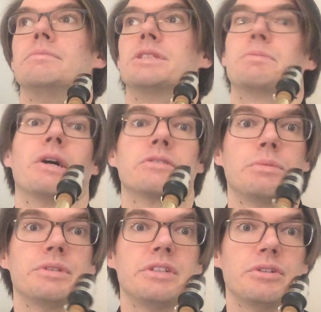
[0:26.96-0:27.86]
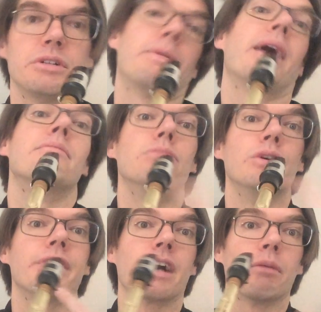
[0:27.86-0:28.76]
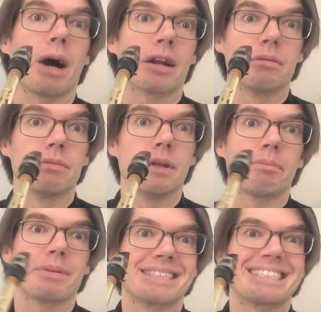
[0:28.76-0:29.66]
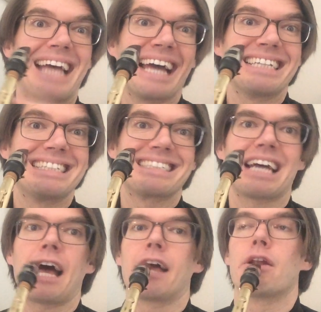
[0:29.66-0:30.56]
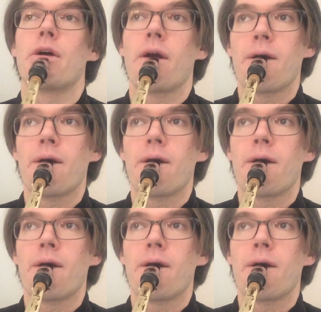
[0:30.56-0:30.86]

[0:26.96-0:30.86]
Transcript: It's possible to do it by moving our bottom lip side to side.